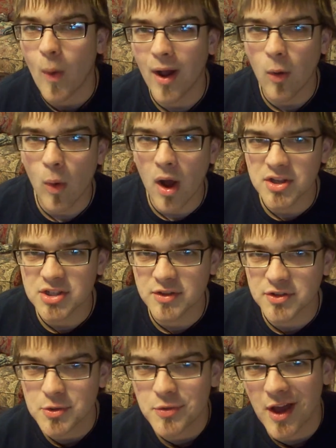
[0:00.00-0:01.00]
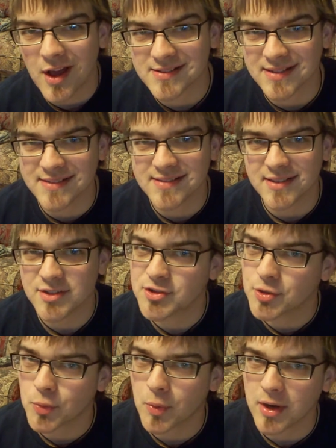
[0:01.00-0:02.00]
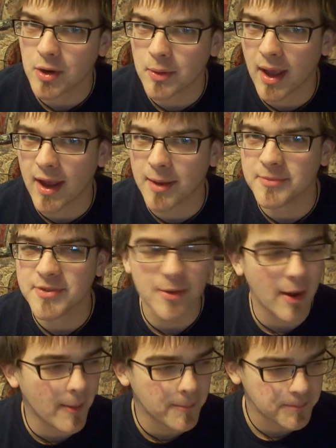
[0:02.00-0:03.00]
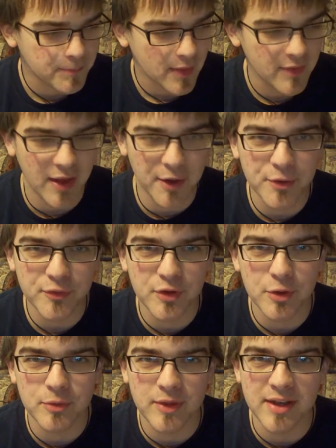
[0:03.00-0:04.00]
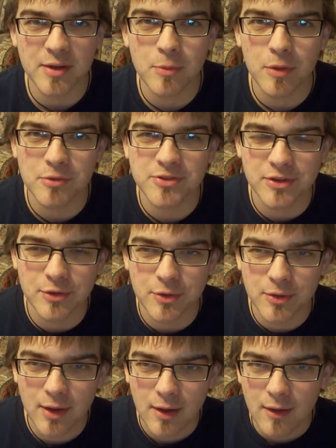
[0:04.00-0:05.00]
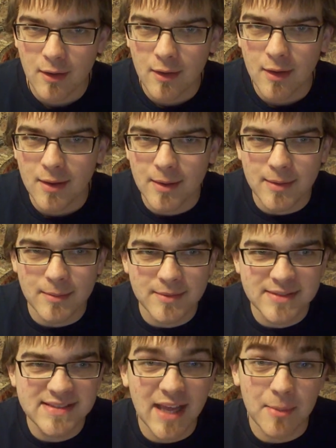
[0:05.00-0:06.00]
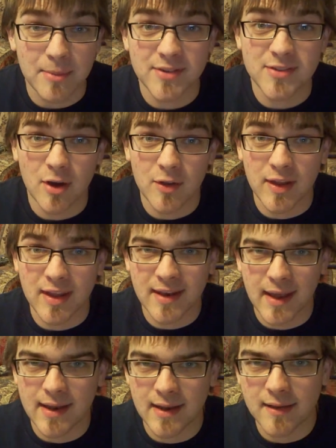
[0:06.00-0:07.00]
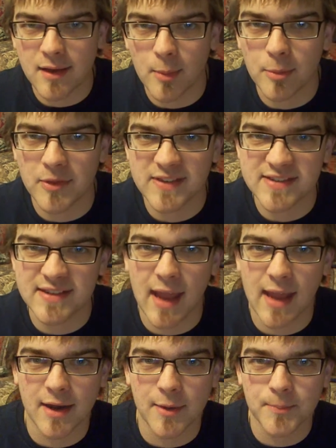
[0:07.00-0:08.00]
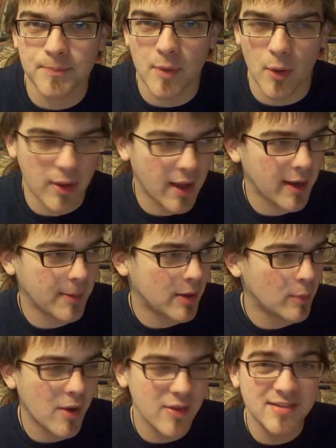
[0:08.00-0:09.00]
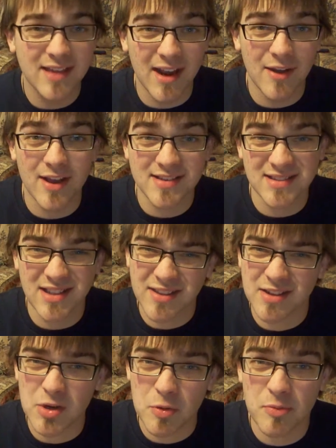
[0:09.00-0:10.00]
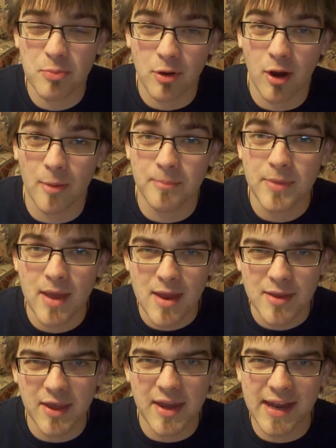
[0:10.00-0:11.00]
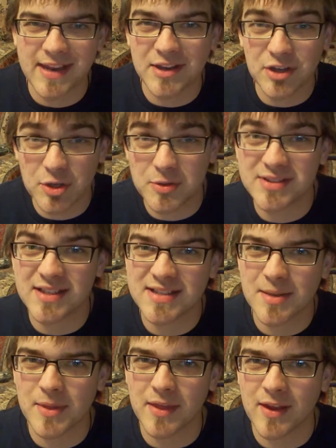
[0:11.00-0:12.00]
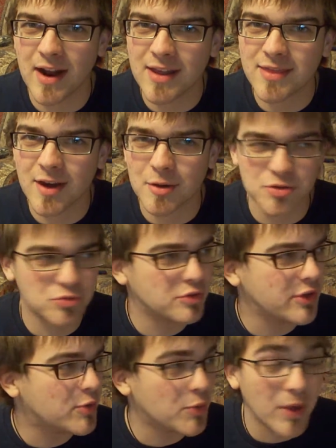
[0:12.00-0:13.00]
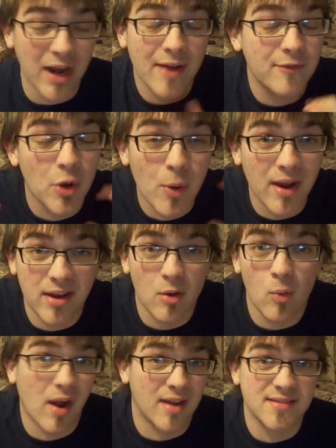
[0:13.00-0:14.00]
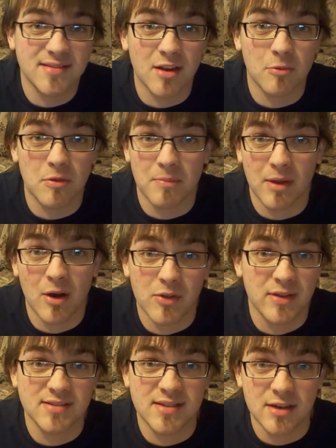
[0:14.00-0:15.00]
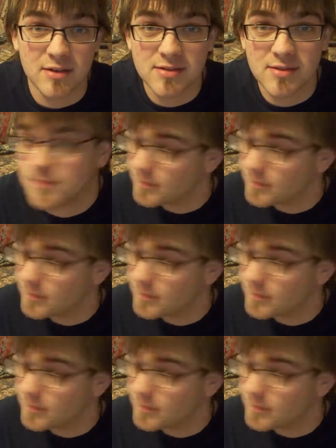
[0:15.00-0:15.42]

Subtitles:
While watching the 2006 Torino Games, they did one of those little segments on the Canadian couple that skated, okay? And while this kind of has nothing to do with prom, the Canadian dude said something that I thought was really cool, and I have no idea why it stuck with me all these years.